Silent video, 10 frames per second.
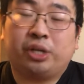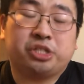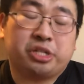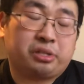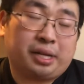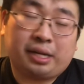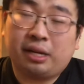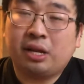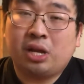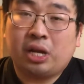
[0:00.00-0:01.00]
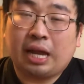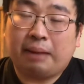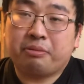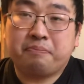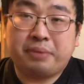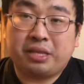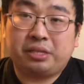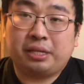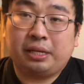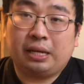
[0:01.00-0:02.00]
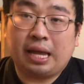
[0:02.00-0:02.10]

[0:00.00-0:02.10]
And she's like, I've been busy.